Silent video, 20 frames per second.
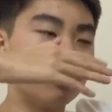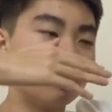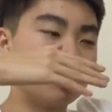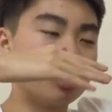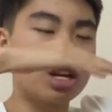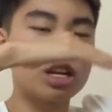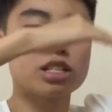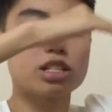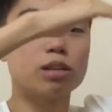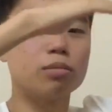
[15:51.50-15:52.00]

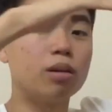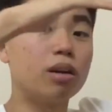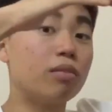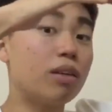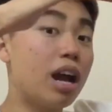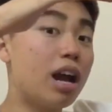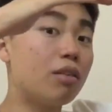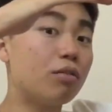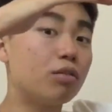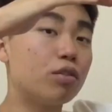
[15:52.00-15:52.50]
just above
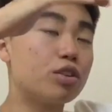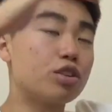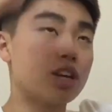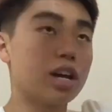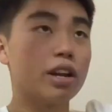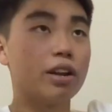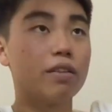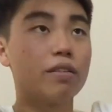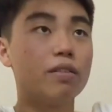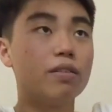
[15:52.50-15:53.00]
average
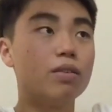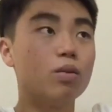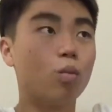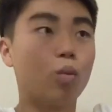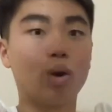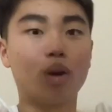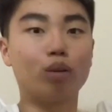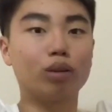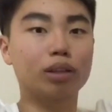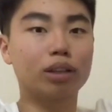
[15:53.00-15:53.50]
and
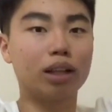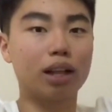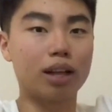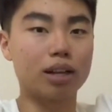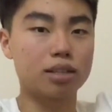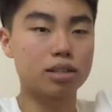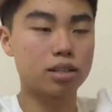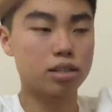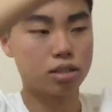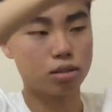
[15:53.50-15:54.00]
world
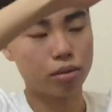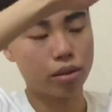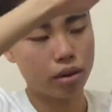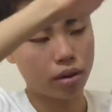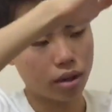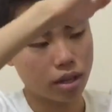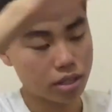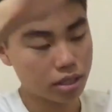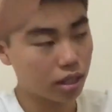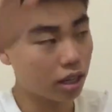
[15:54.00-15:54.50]
class. So
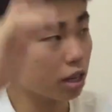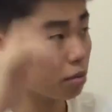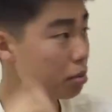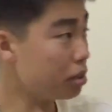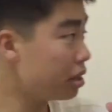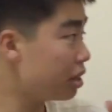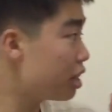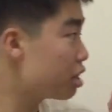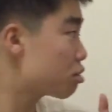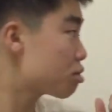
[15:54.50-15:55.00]
it's going to
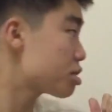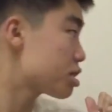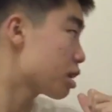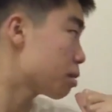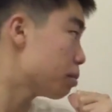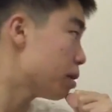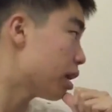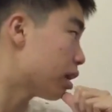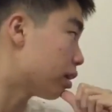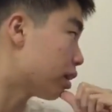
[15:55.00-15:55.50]
be an
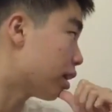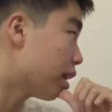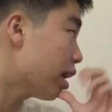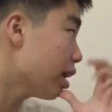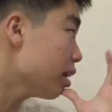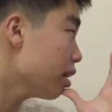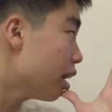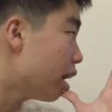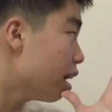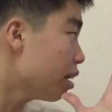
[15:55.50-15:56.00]
interesting battle. And
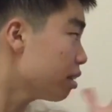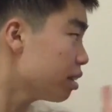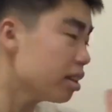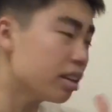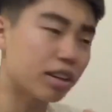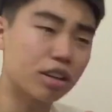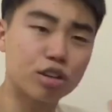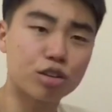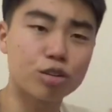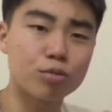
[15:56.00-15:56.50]
I
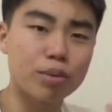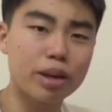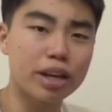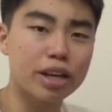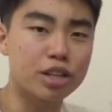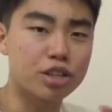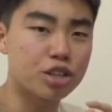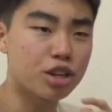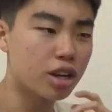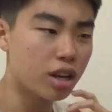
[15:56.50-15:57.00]
think Group
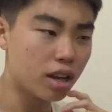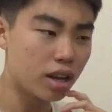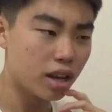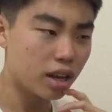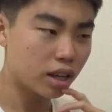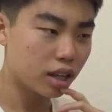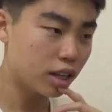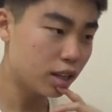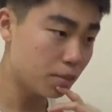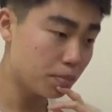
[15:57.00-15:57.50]
H
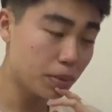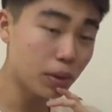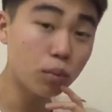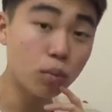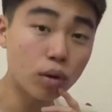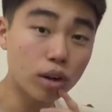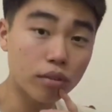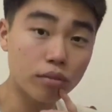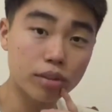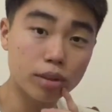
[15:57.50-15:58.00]
could be
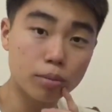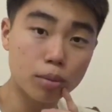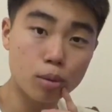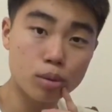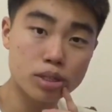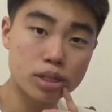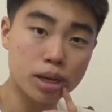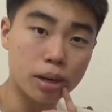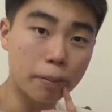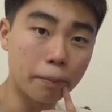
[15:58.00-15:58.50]
one of the
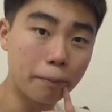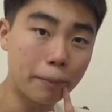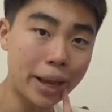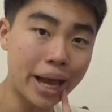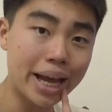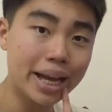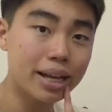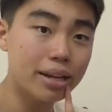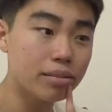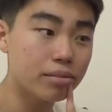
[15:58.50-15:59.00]
most
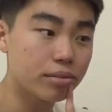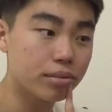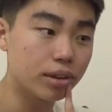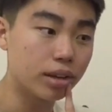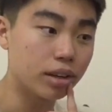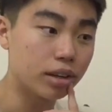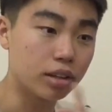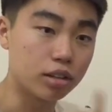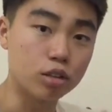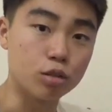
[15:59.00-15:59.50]
competitive
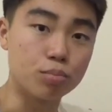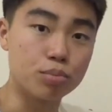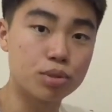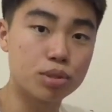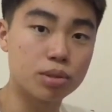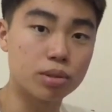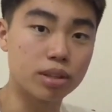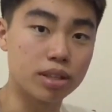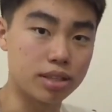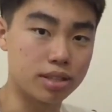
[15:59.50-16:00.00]

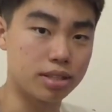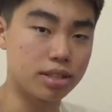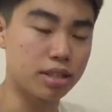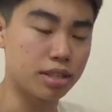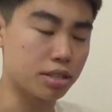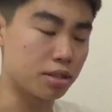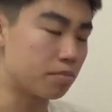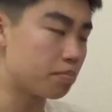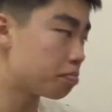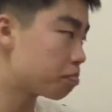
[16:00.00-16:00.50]
groups this
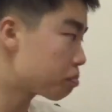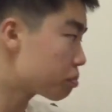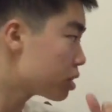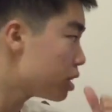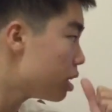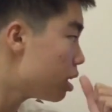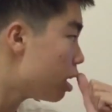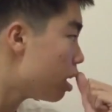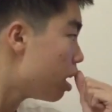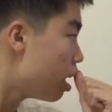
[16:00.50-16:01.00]
season.
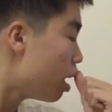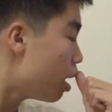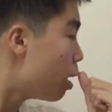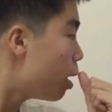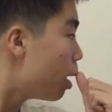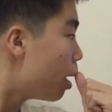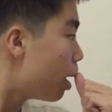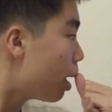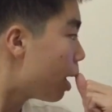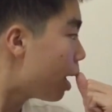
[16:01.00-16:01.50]

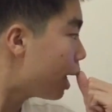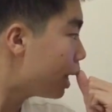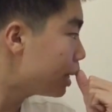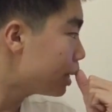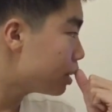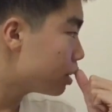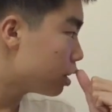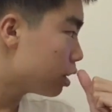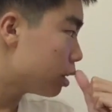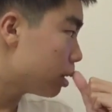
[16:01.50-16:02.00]

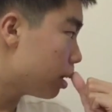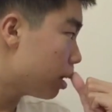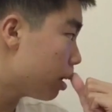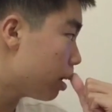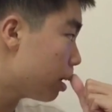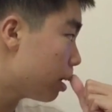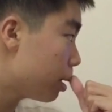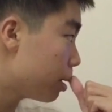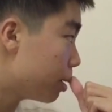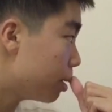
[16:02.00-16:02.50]
And,
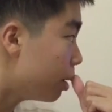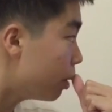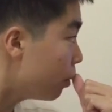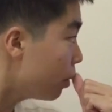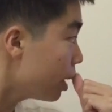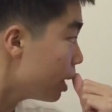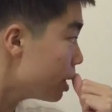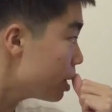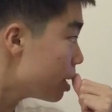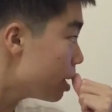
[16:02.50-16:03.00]

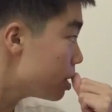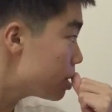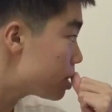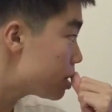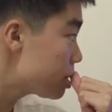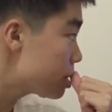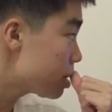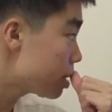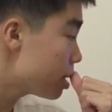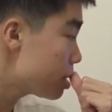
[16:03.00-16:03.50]

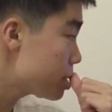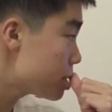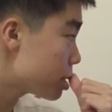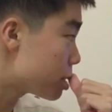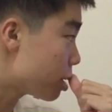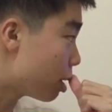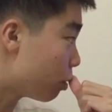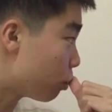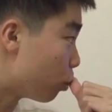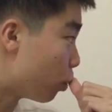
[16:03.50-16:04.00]
this is a
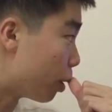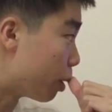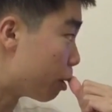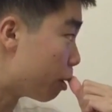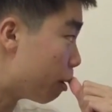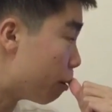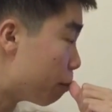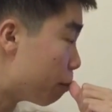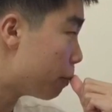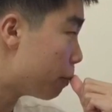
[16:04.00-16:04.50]
tough one.
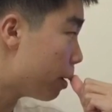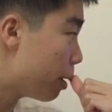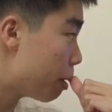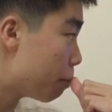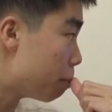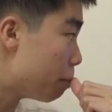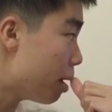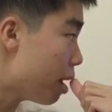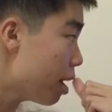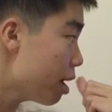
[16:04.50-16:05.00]

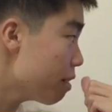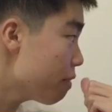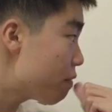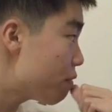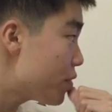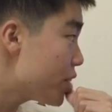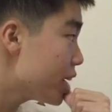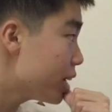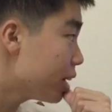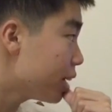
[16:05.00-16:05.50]
But my
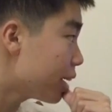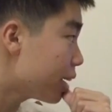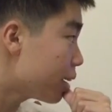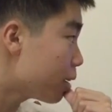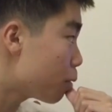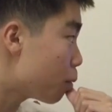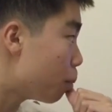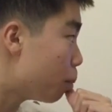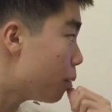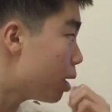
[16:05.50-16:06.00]

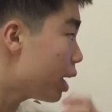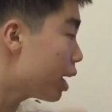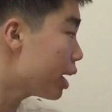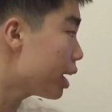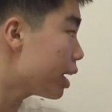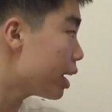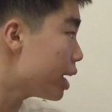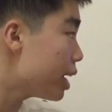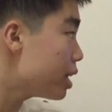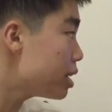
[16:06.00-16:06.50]
feeling, my
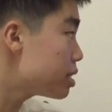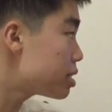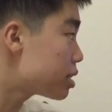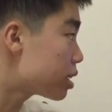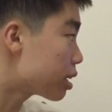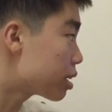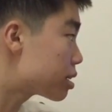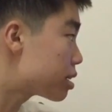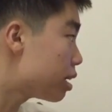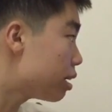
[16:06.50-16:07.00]

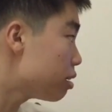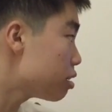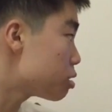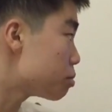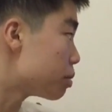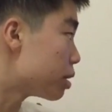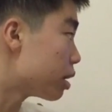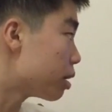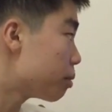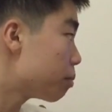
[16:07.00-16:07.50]
instinct tells
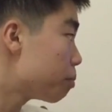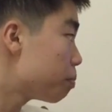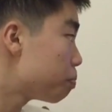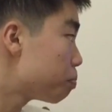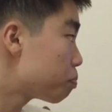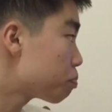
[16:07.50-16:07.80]
me